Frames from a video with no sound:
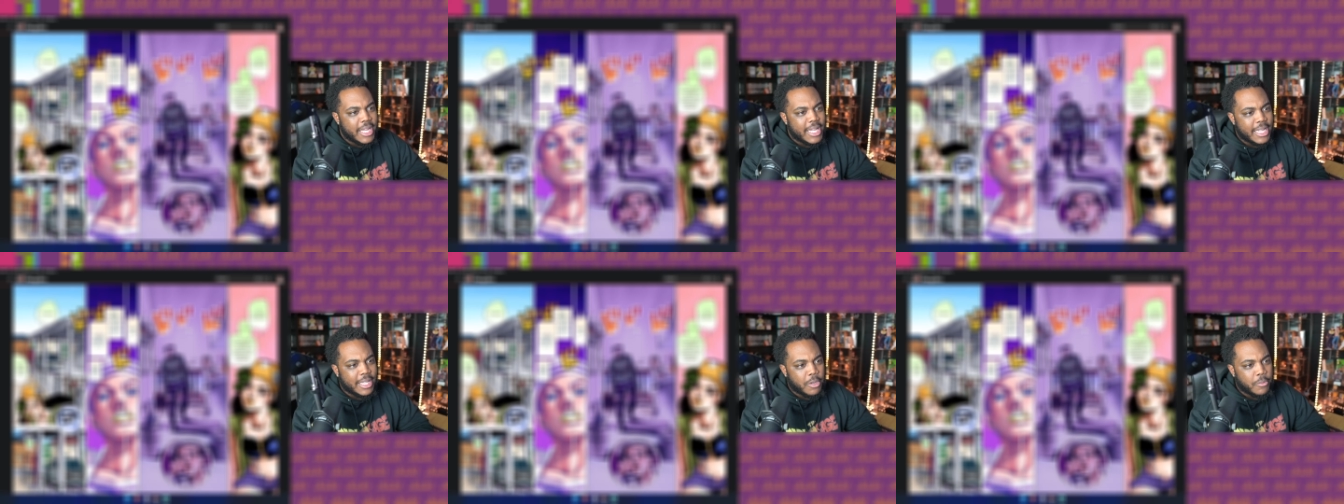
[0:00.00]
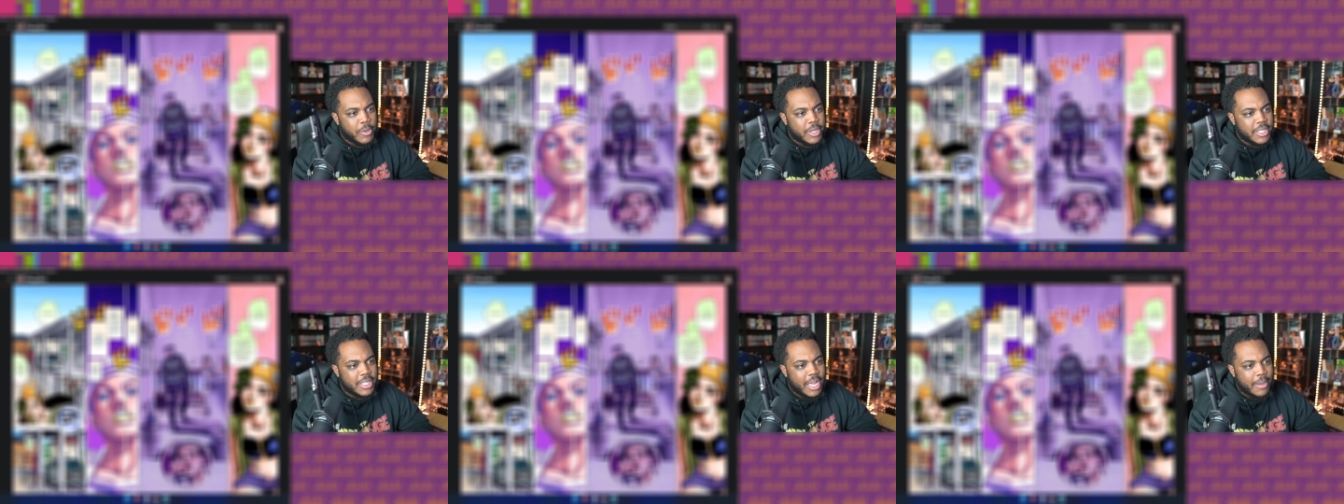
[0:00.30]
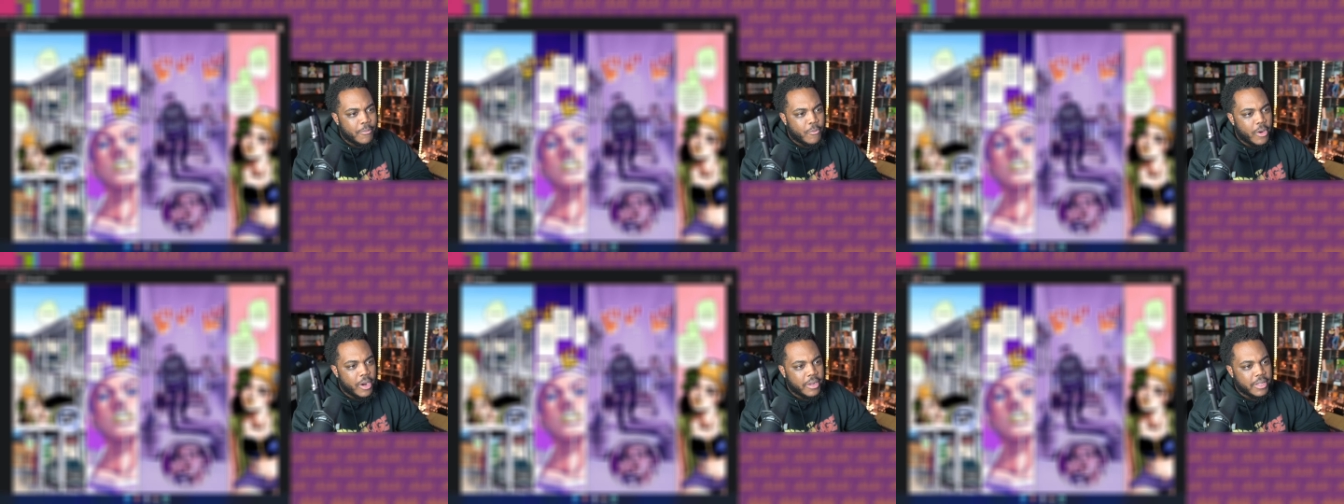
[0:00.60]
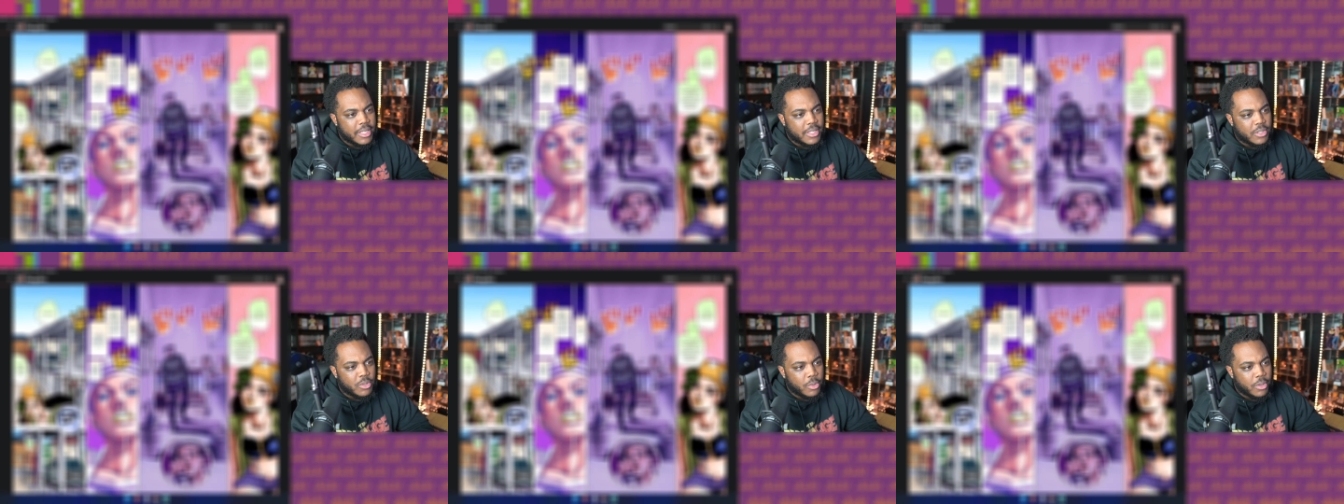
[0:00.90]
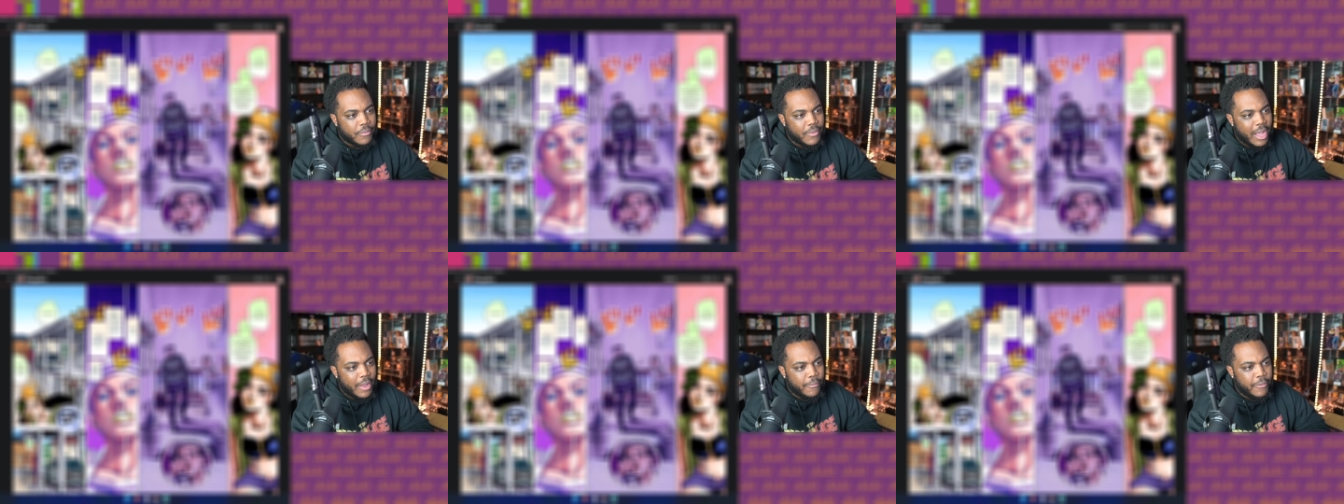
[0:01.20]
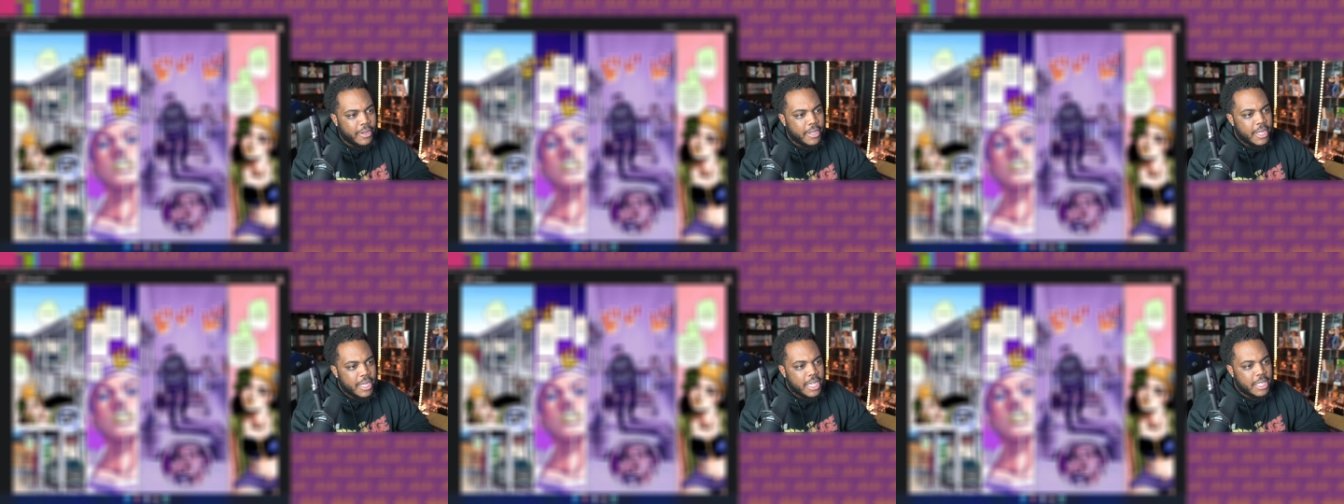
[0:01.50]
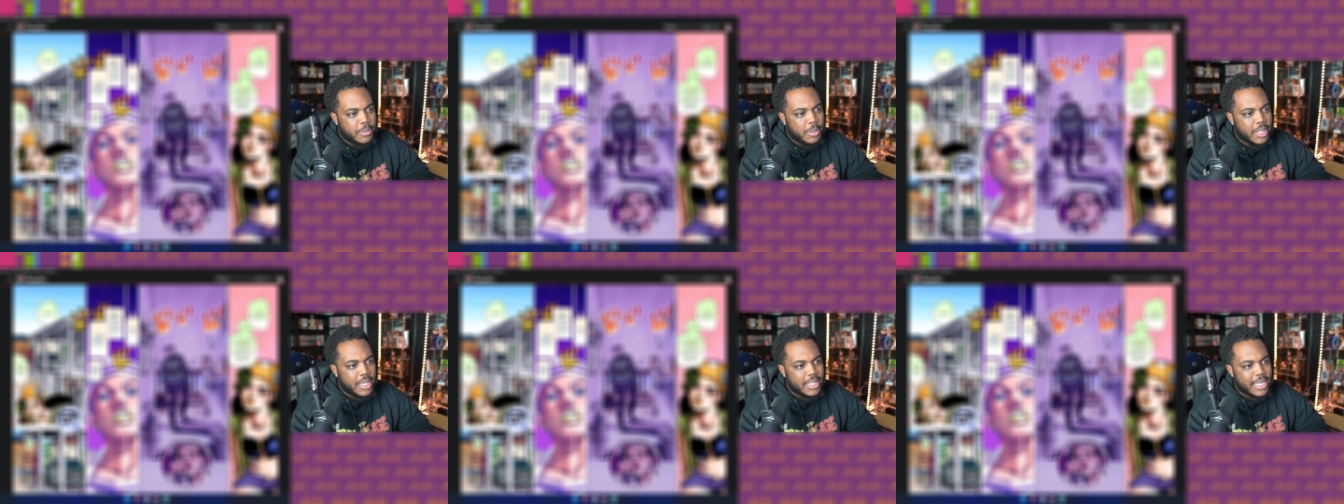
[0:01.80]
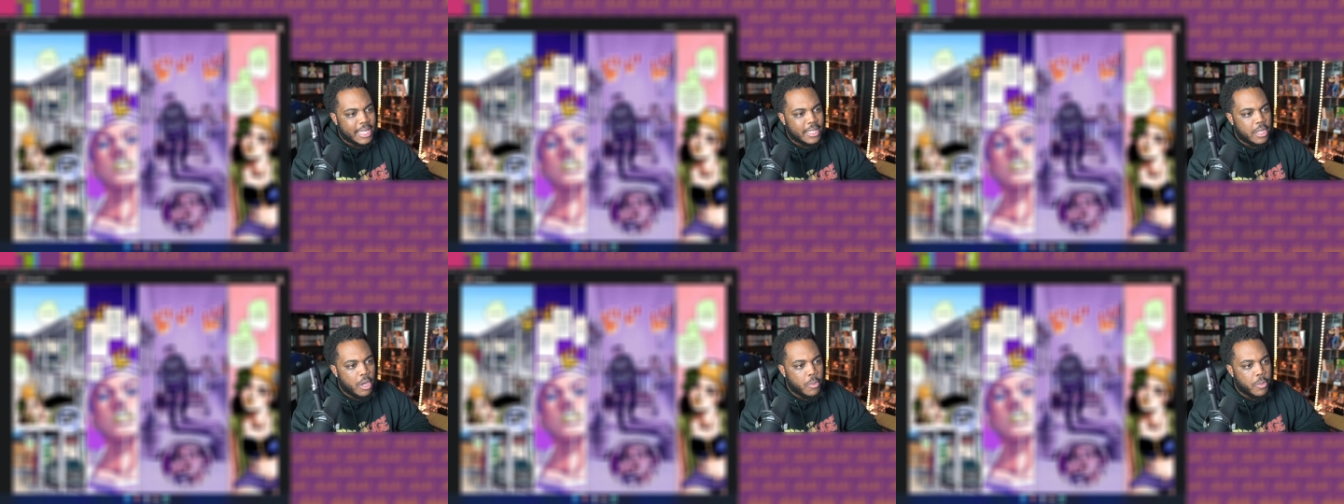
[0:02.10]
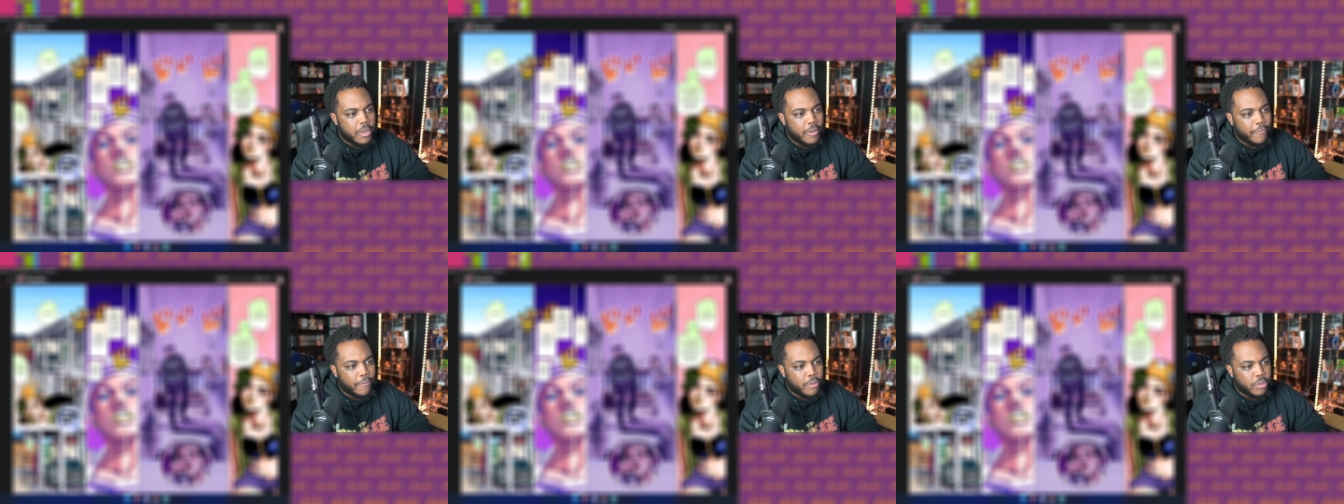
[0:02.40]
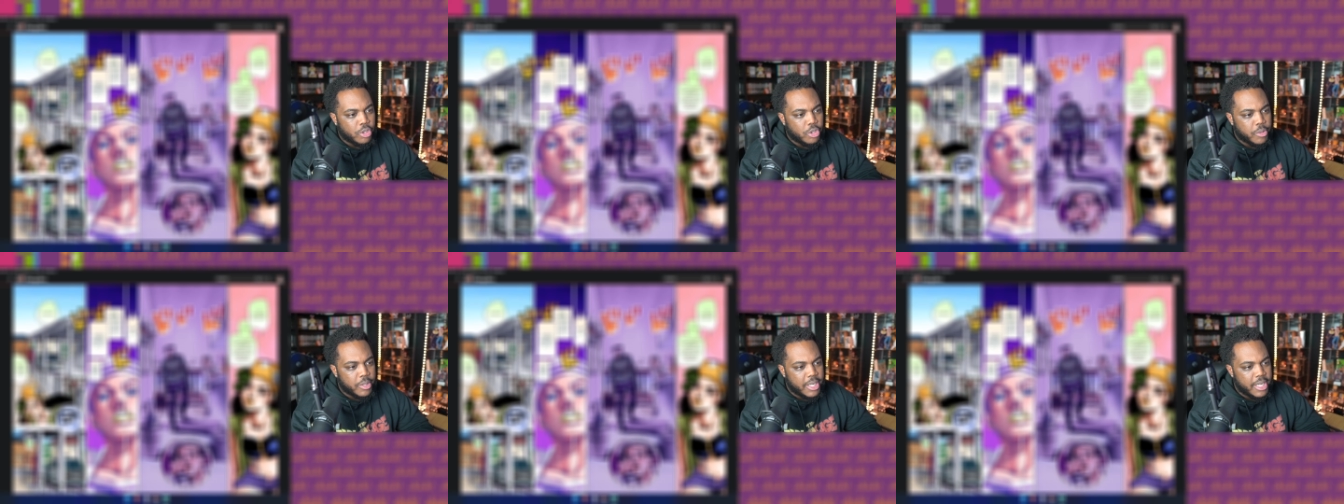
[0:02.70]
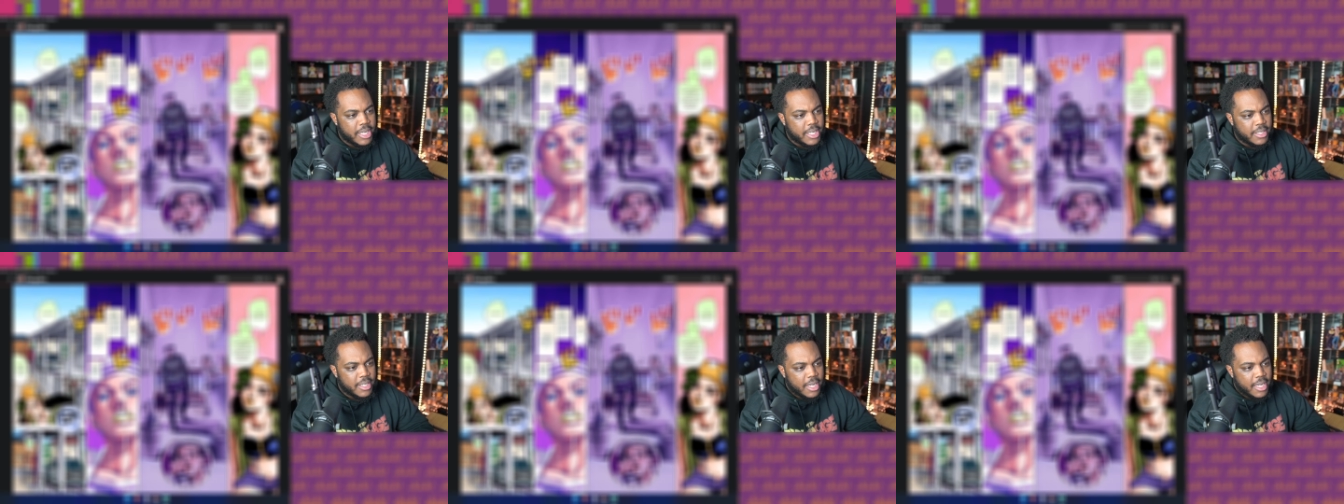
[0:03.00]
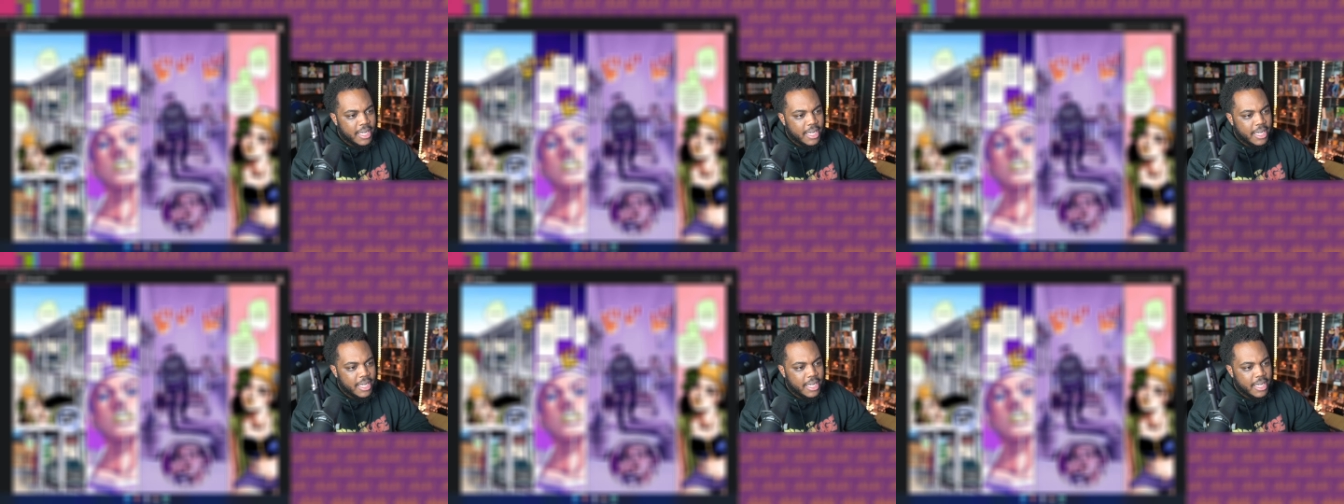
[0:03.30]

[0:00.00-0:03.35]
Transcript: that the reason I'm wearing this sort of outfit is because I know where the fruit tree is.